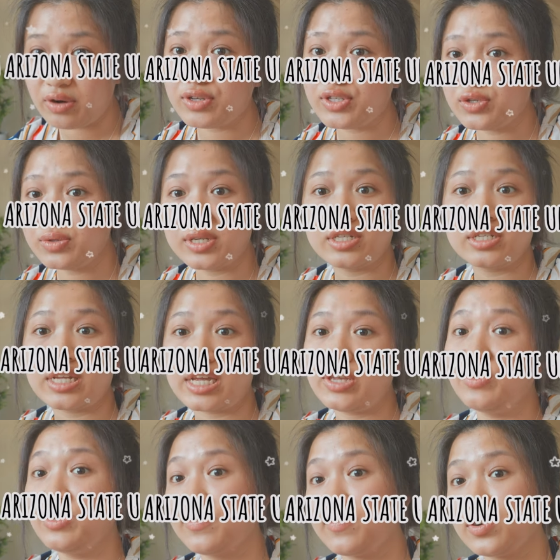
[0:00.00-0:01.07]
Arizona
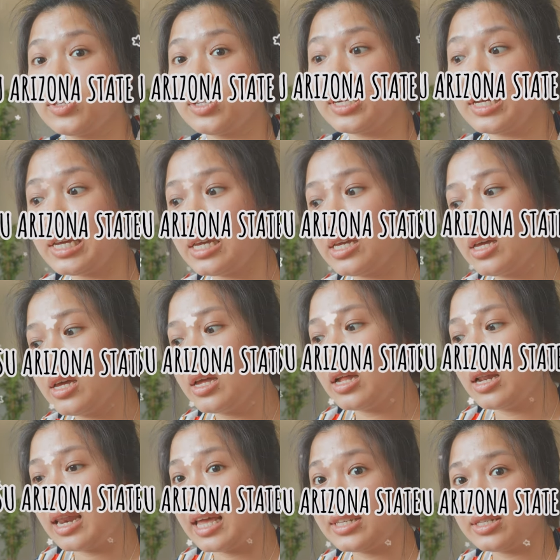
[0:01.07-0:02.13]
State University,
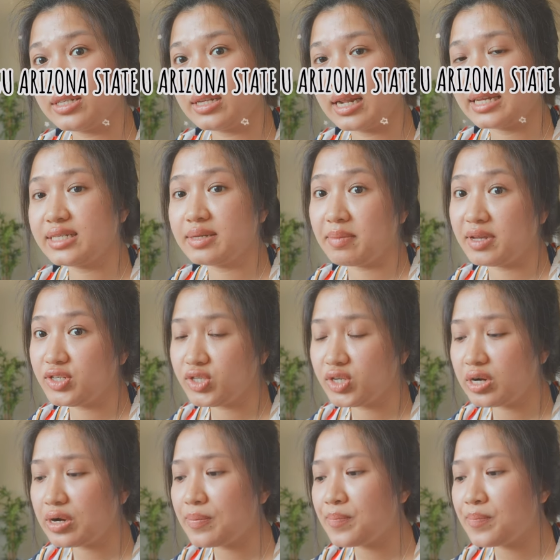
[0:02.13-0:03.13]
last, last semester.